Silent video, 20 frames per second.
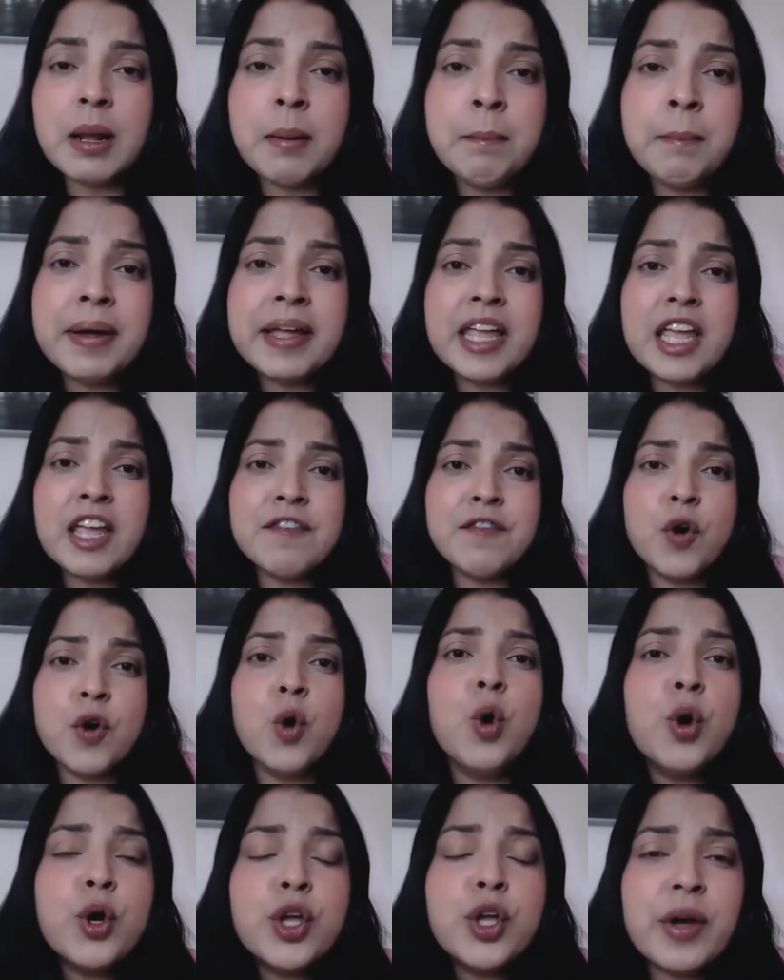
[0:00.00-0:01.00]
But if
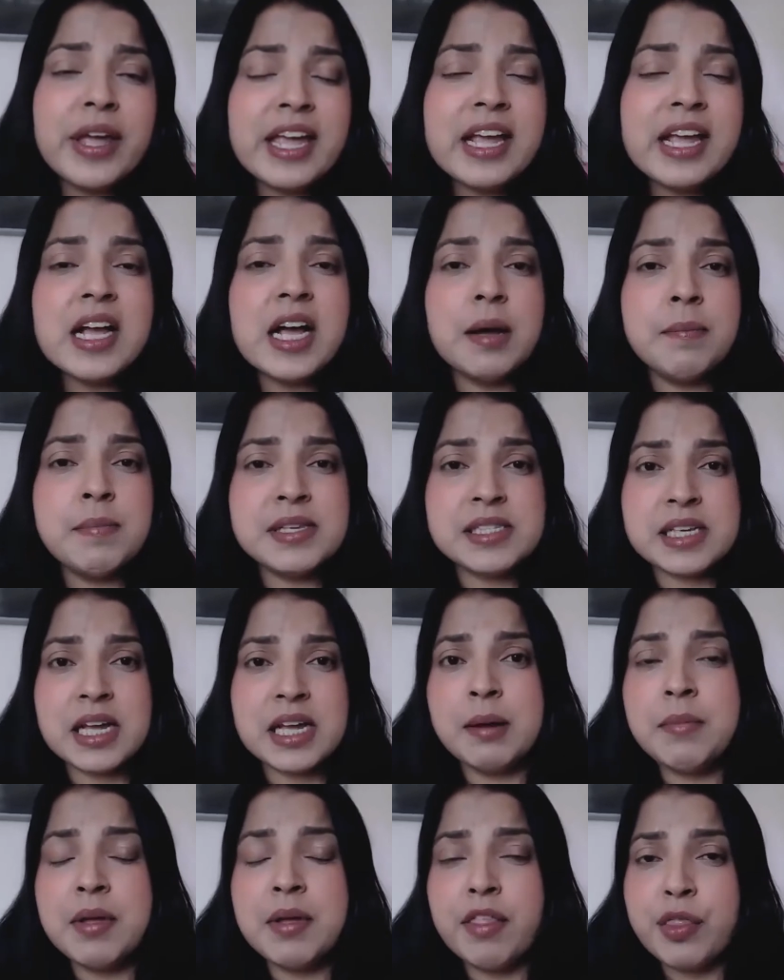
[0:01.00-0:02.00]
all your income is
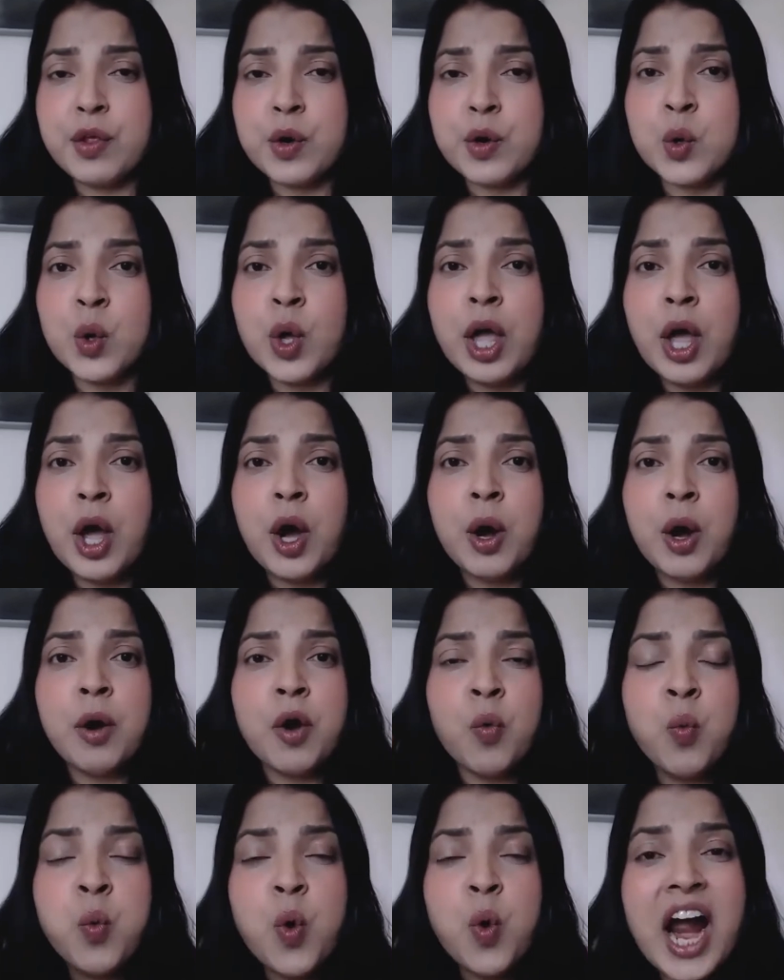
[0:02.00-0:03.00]
coming through
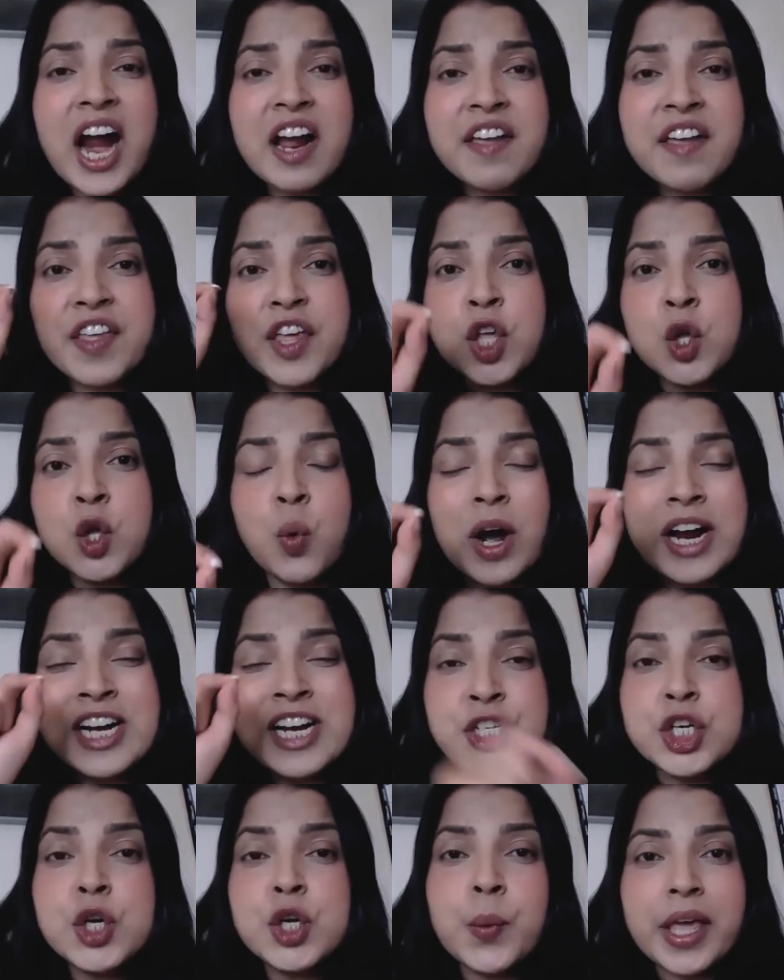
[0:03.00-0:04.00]
work that you are
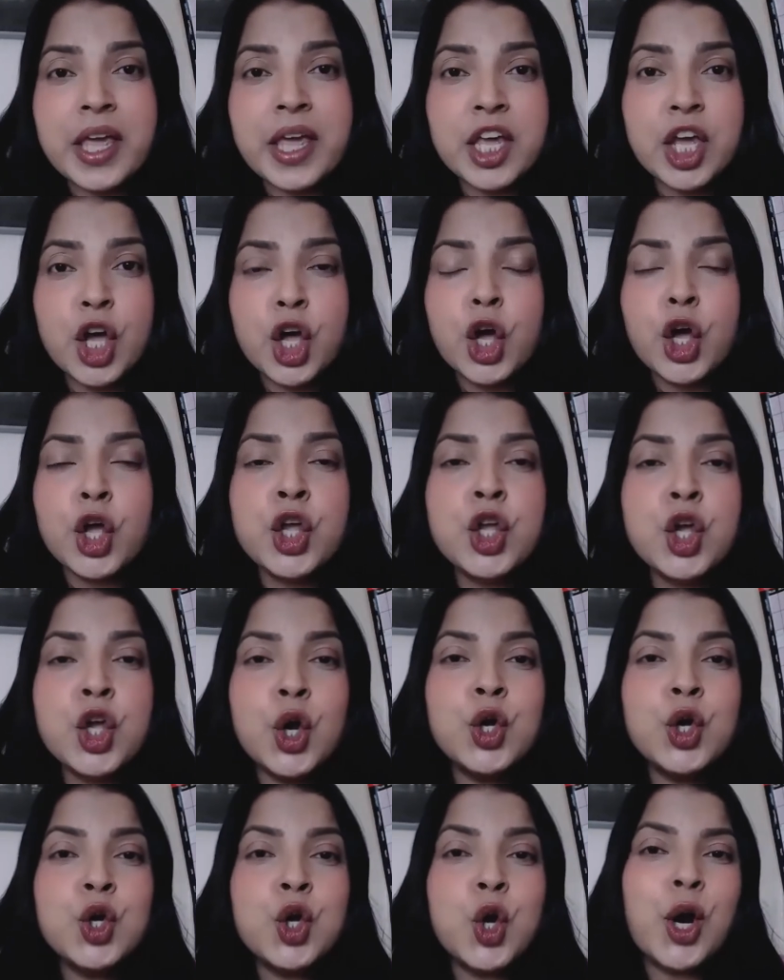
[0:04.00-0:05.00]
doing, you're
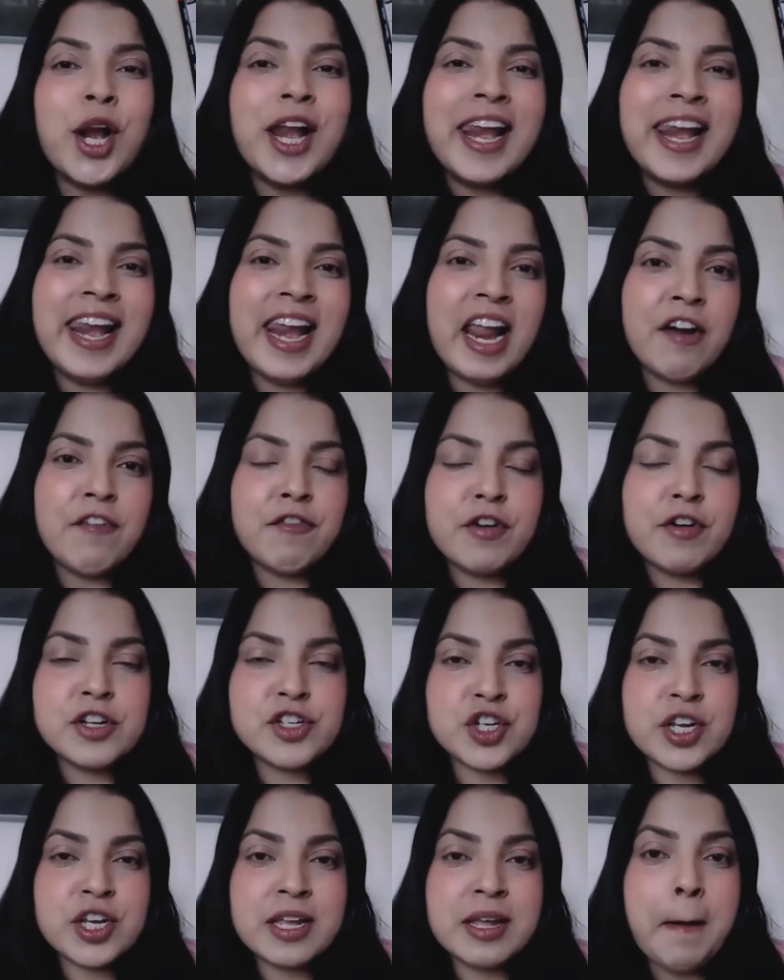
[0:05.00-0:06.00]
not
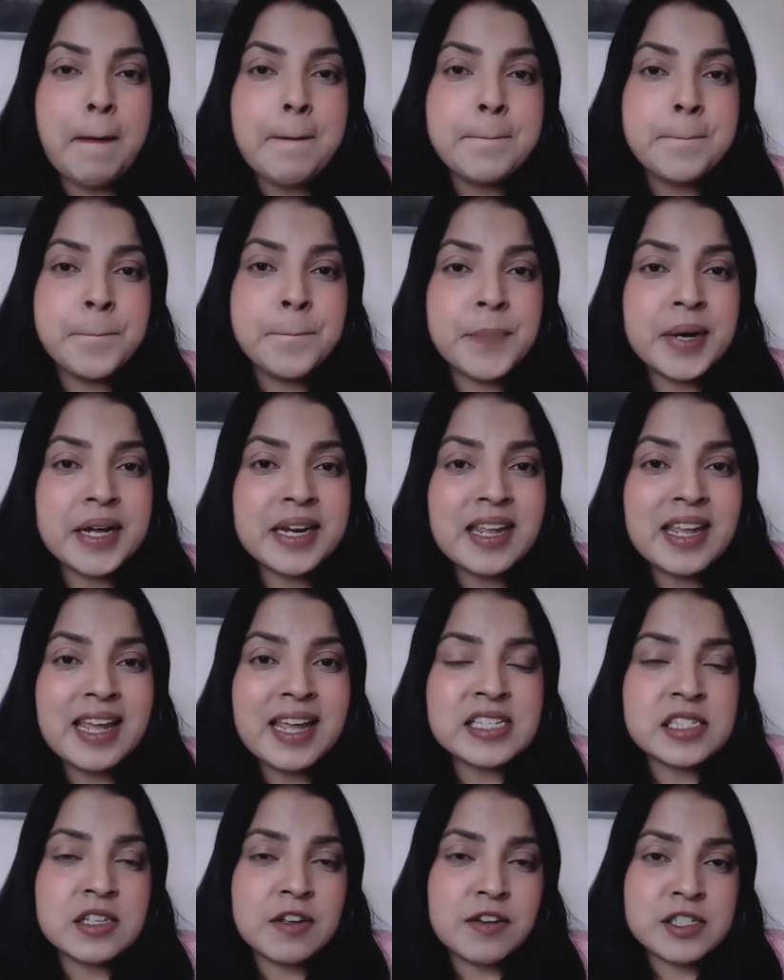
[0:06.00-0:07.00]
leveraging money
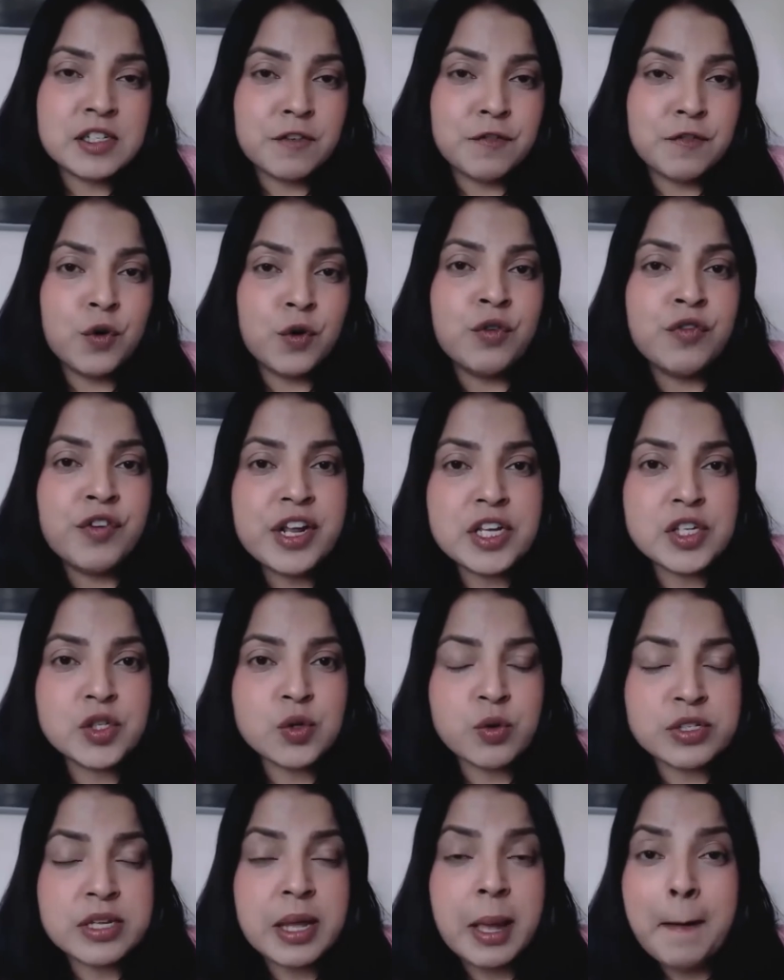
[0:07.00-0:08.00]
as a full
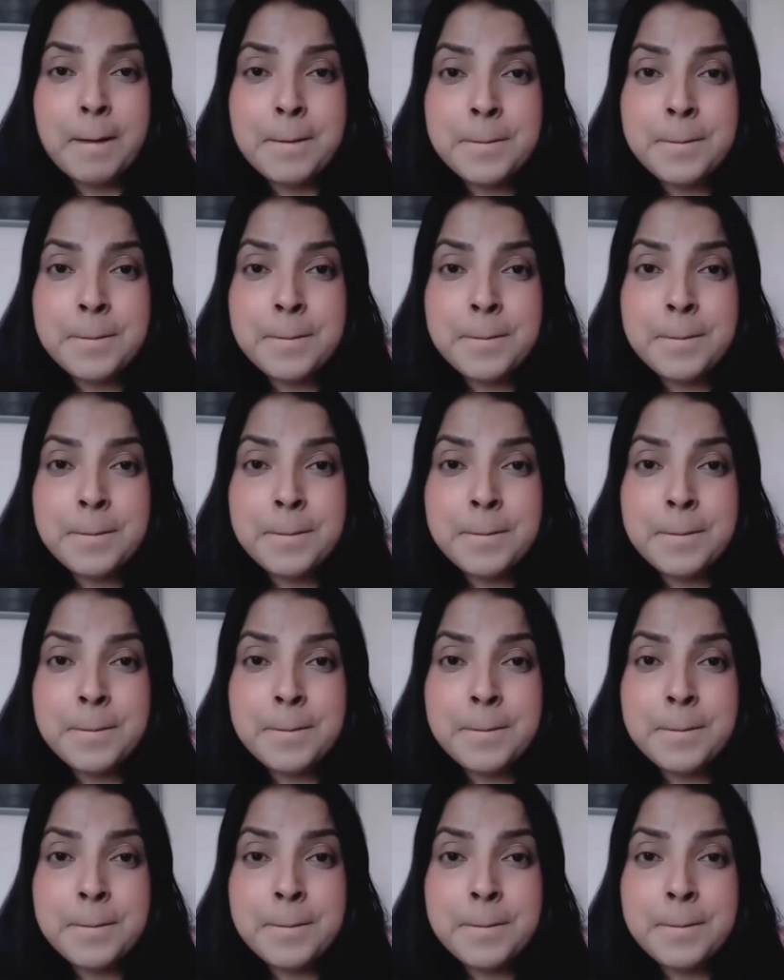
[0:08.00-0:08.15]
resource.